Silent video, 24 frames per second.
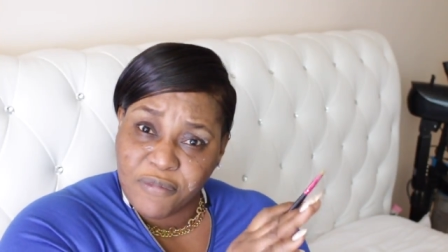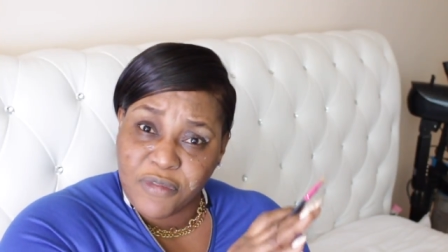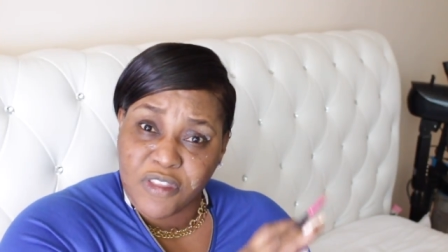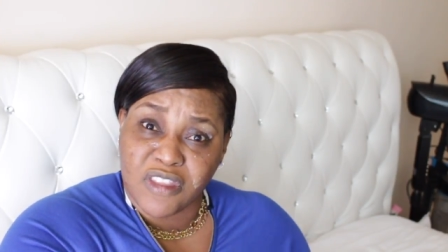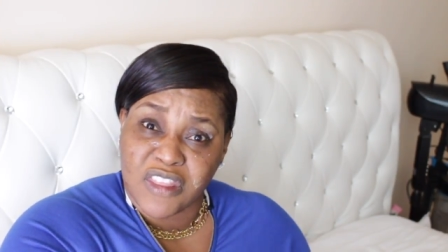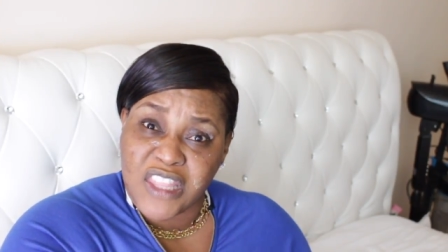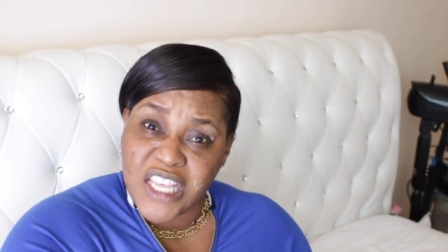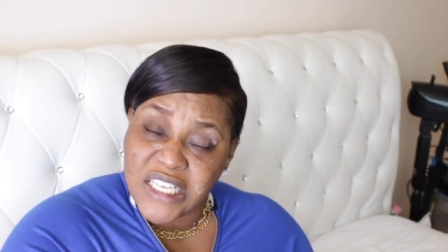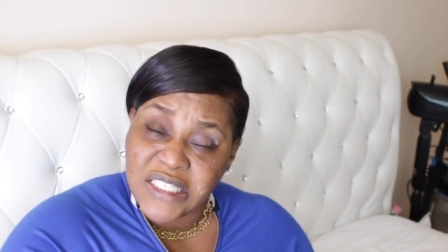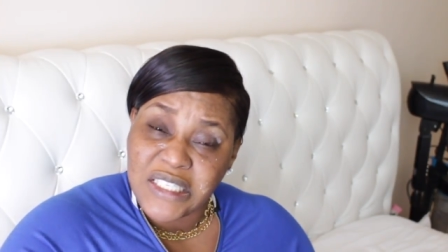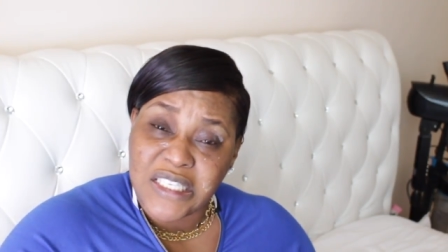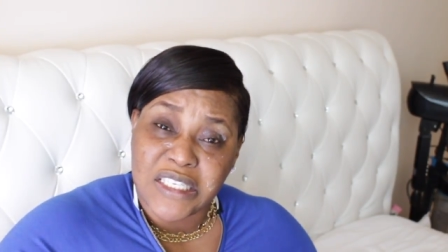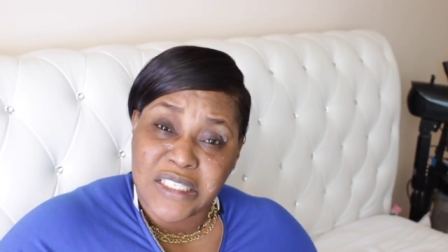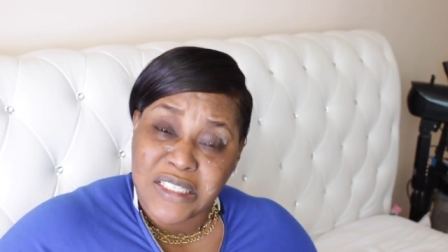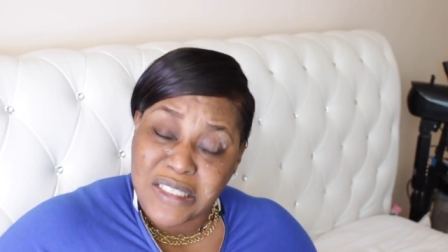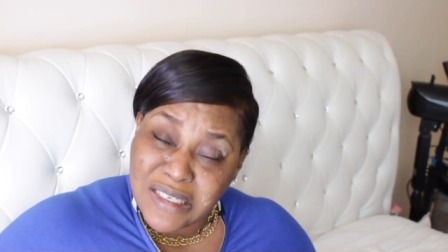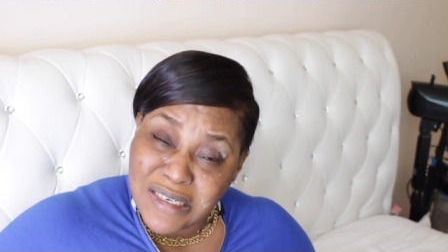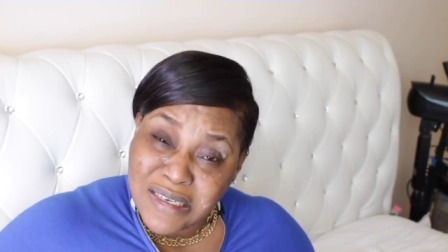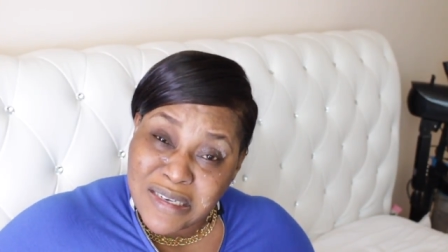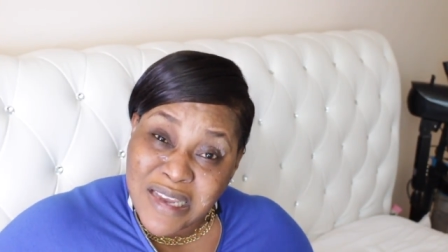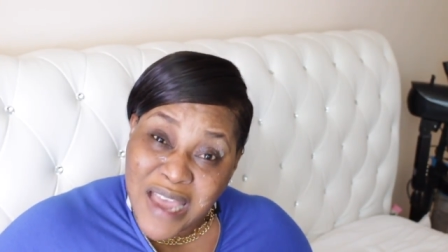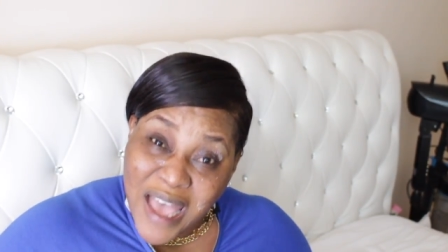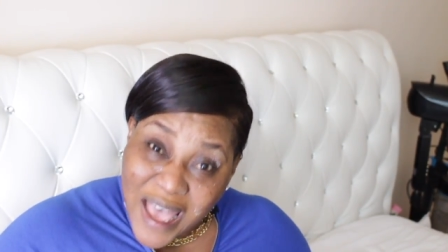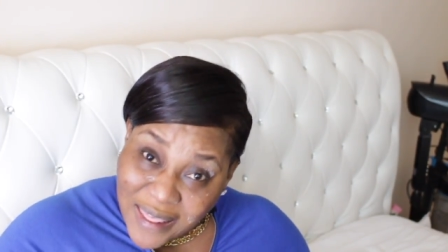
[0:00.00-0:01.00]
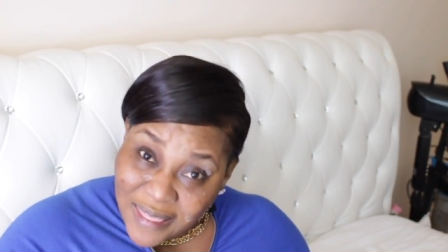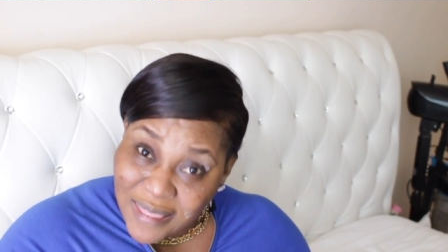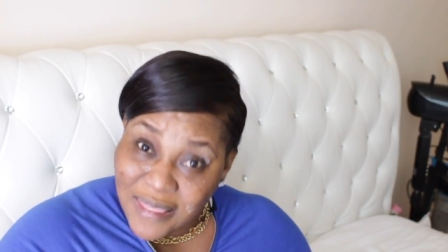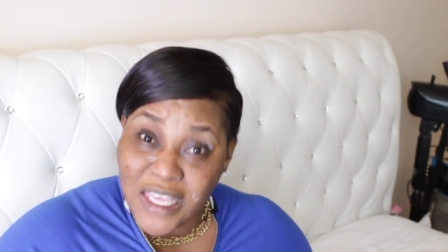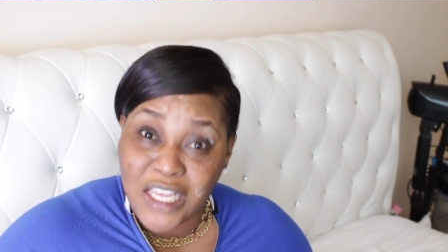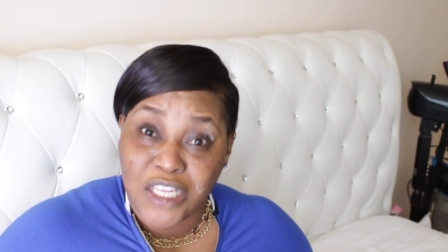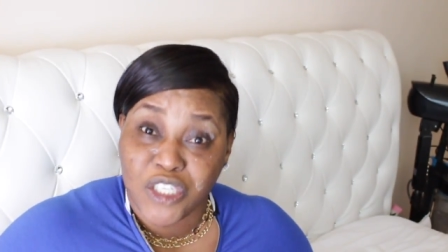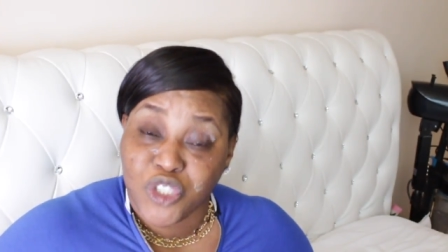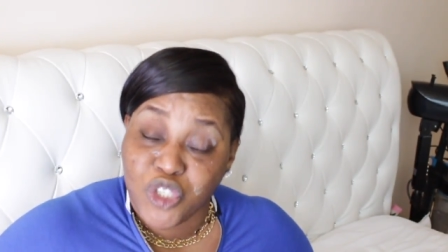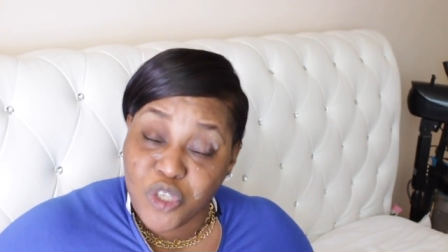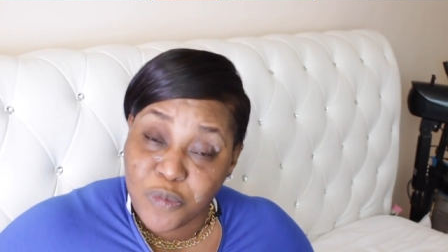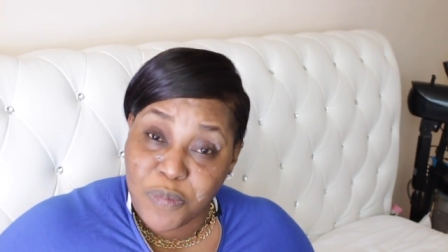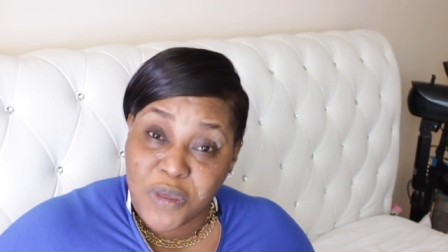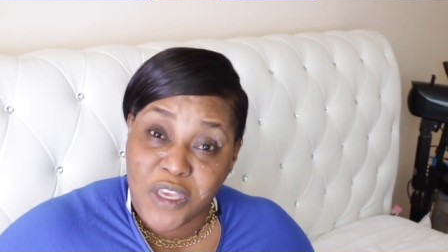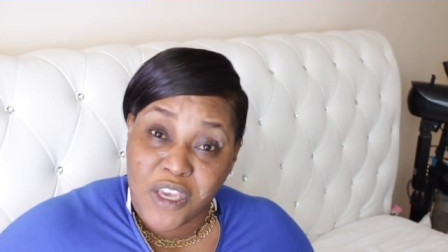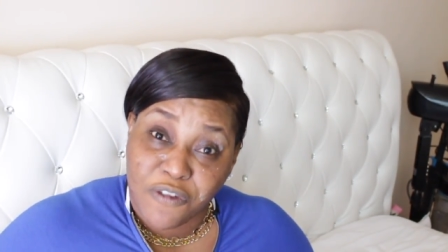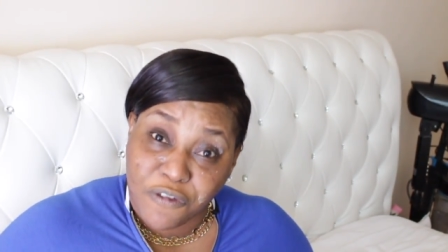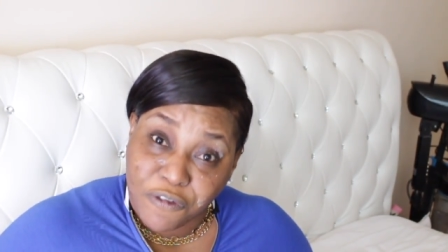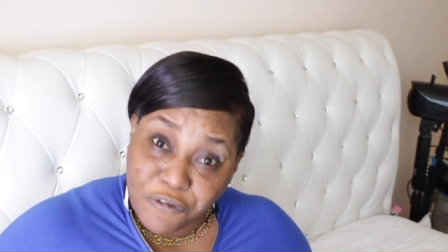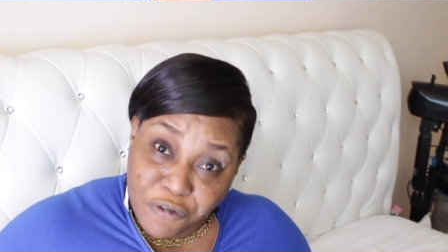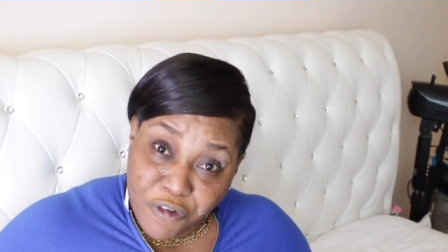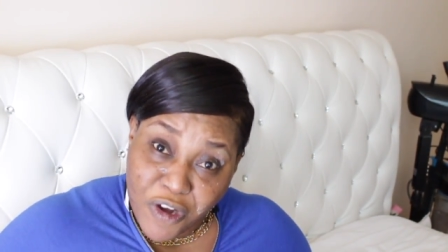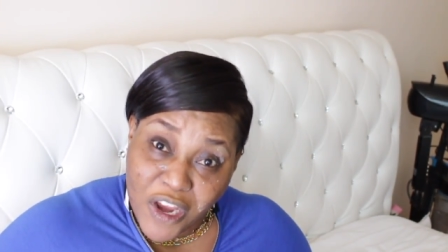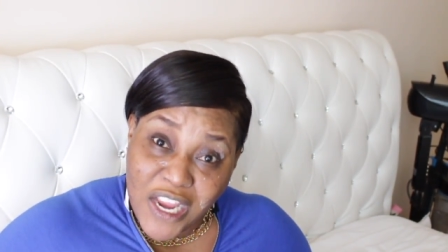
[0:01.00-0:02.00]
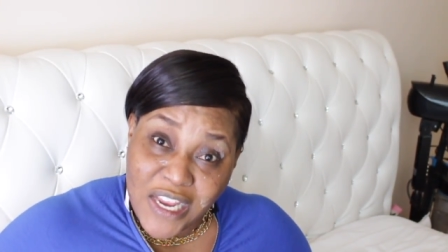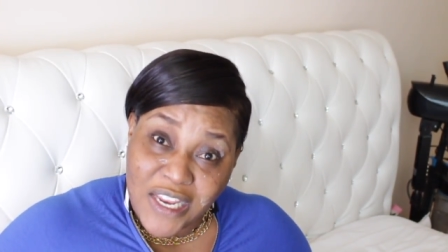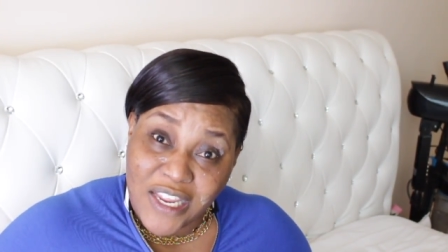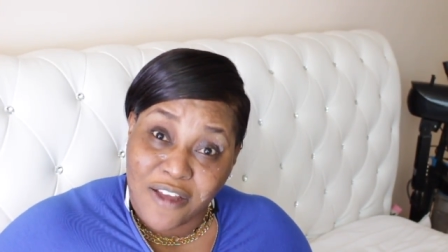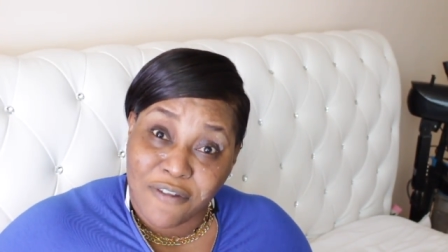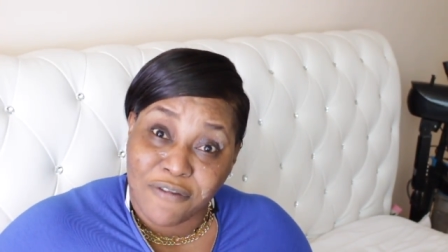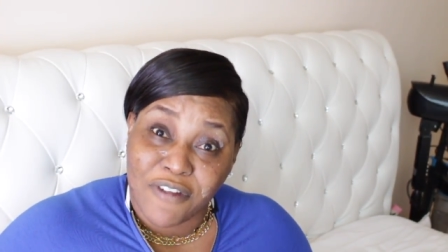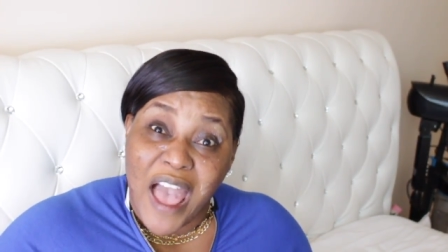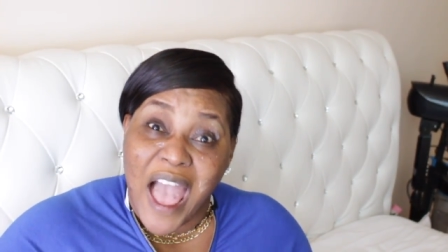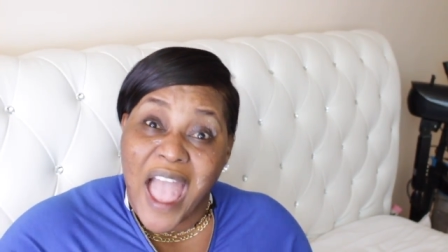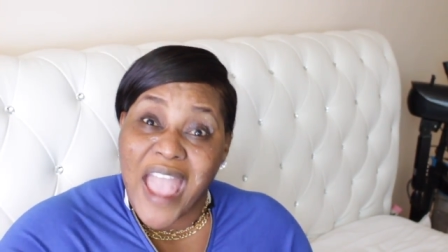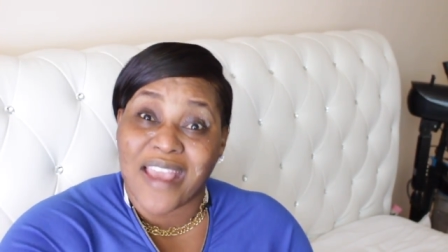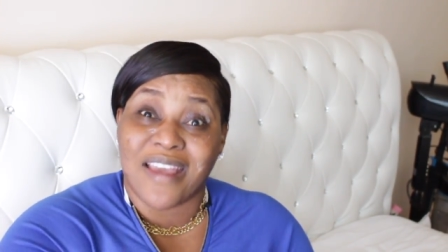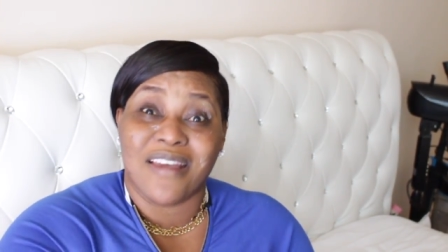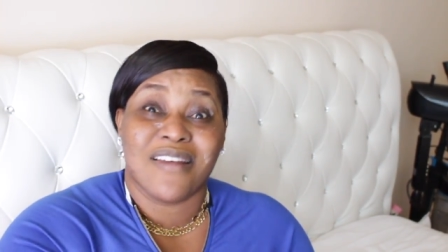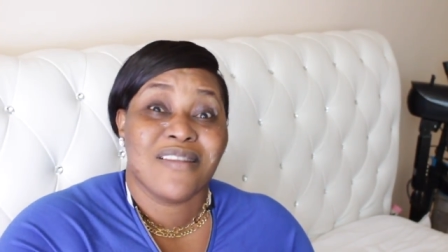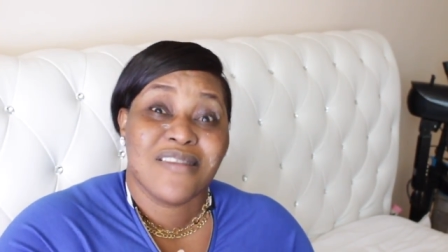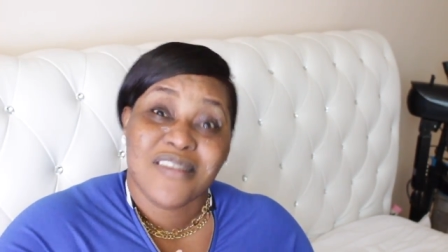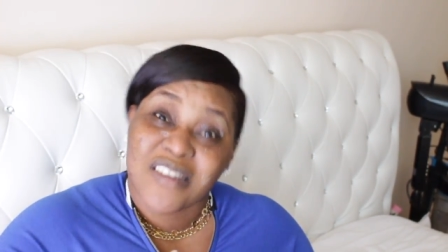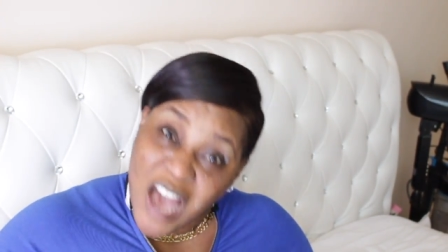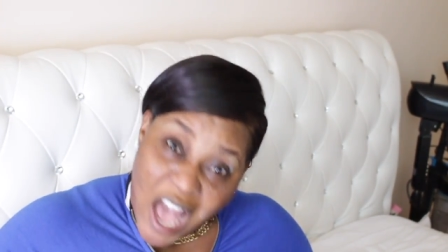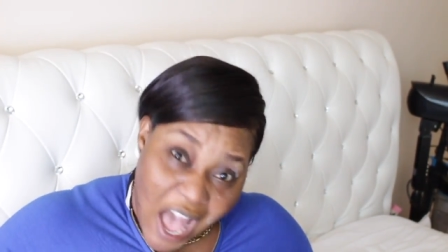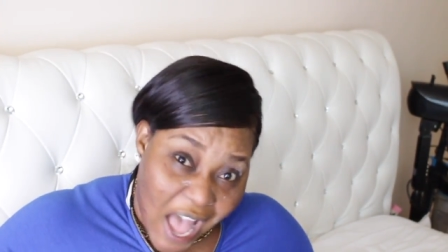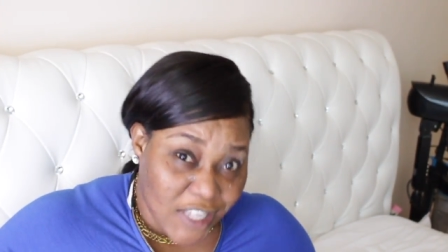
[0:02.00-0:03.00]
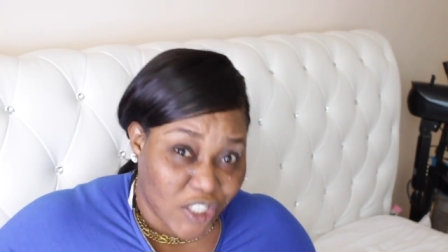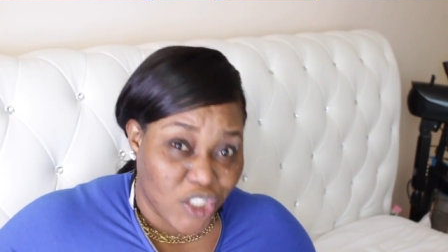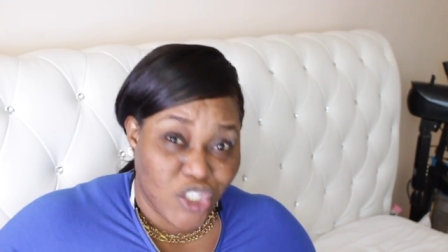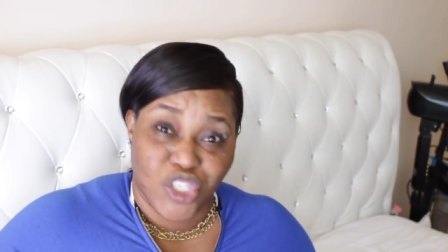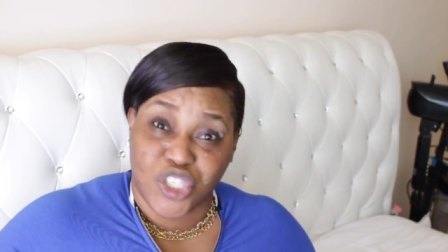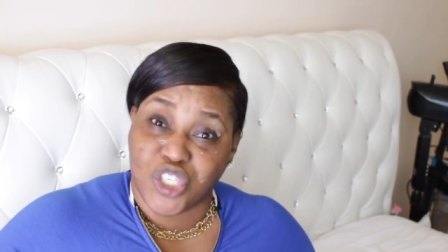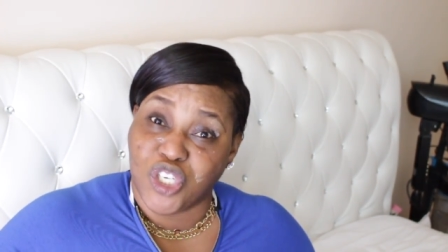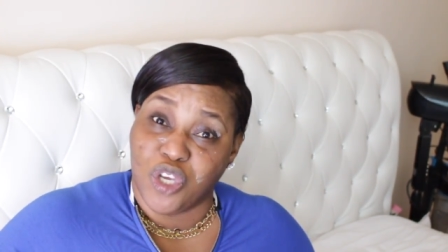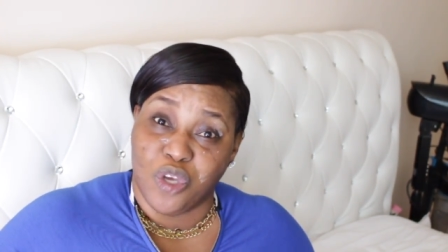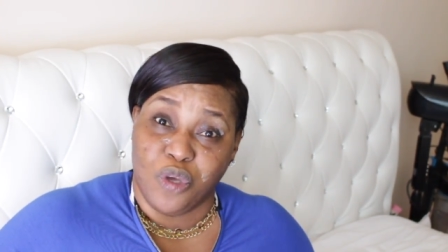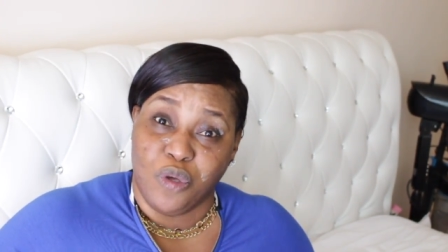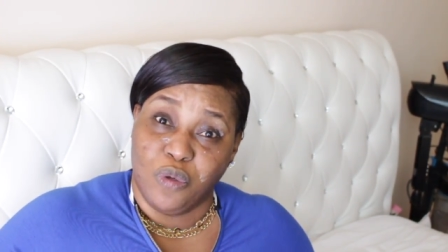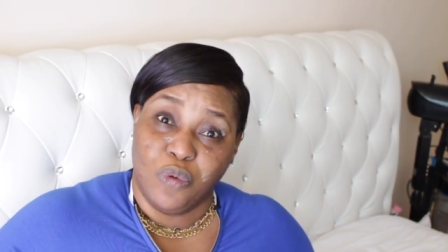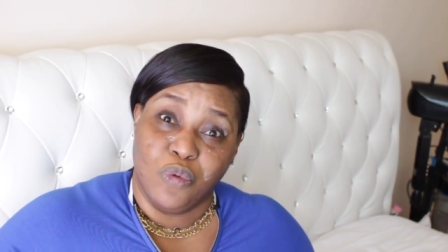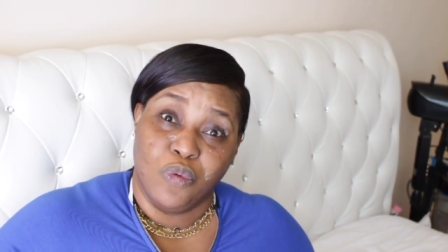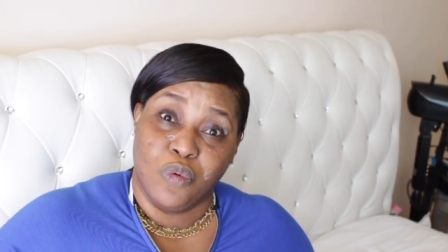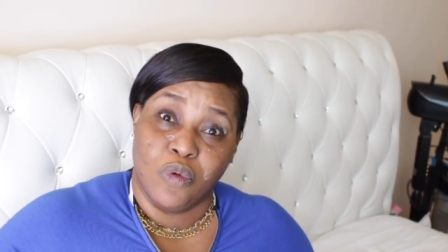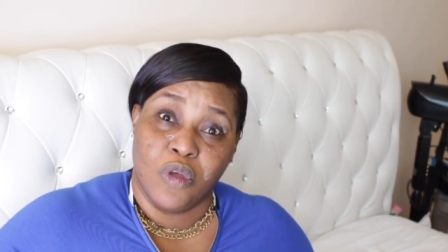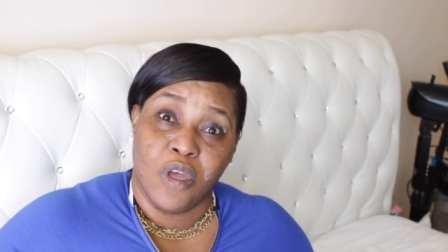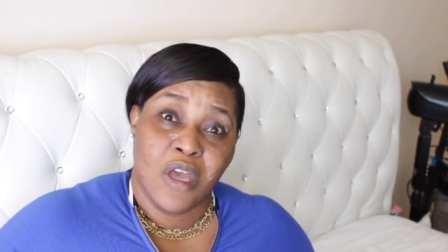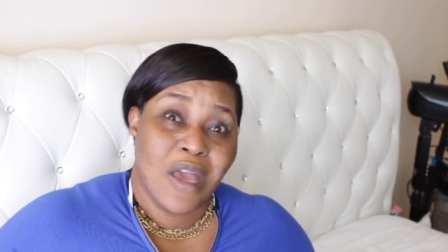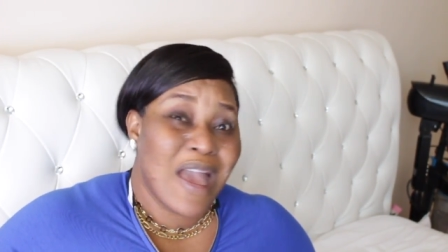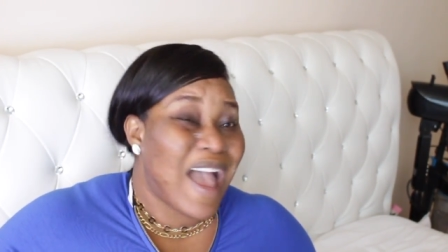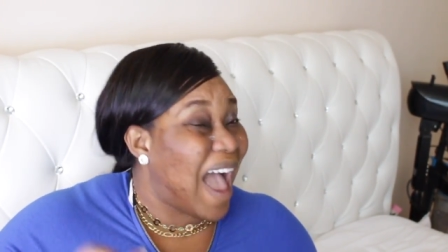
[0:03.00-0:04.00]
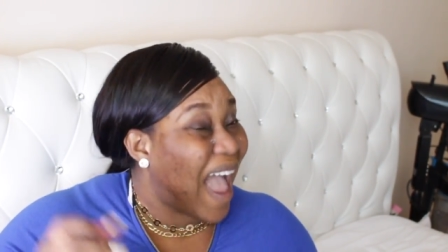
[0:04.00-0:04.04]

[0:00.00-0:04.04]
This is nothing to be afraid of. I got you.